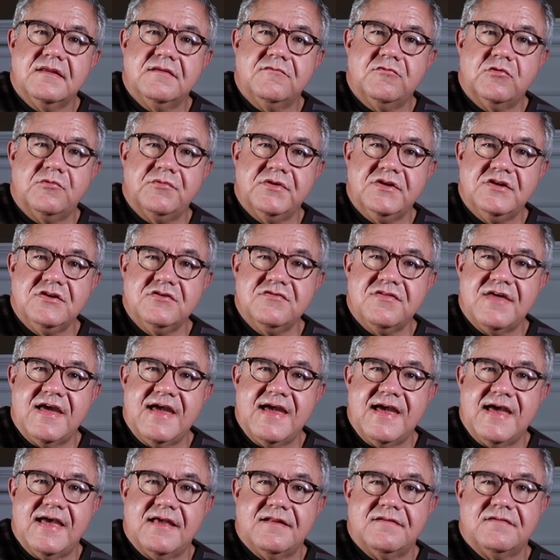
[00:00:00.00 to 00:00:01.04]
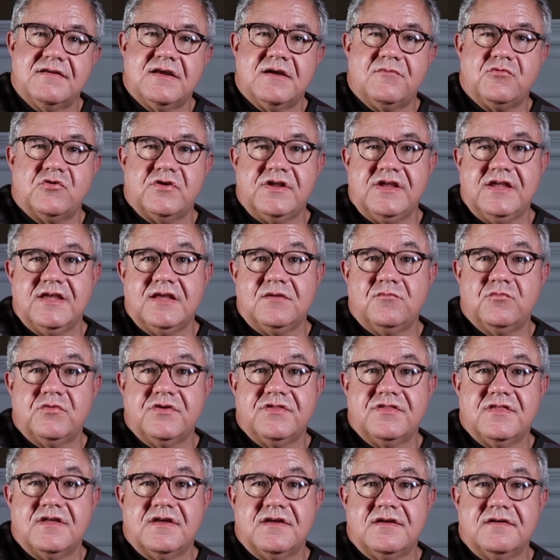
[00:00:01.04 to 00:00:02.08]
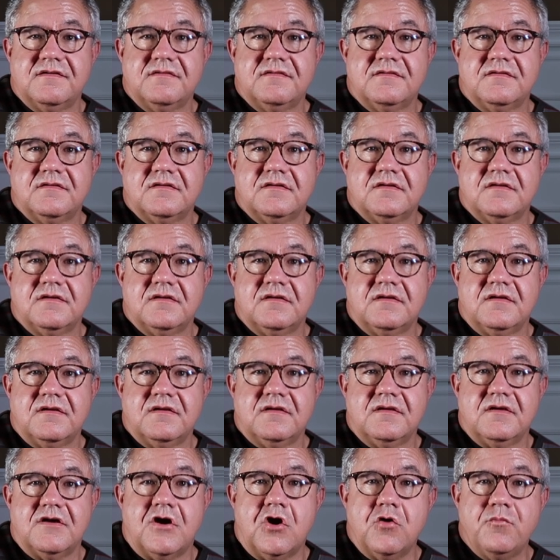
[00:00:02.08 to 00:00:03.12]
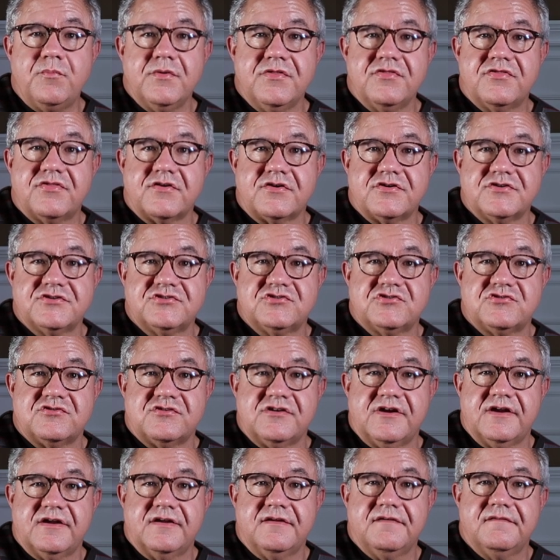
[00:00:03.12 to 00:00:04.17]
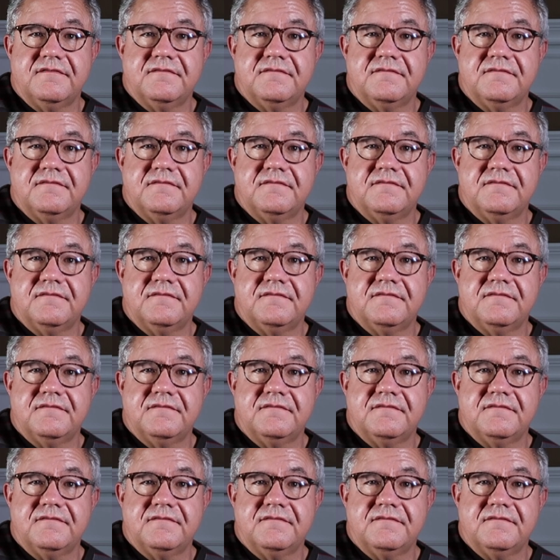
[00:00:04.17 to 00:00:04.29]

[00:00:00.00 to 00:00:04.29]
when we do that, i want to end with the open third string.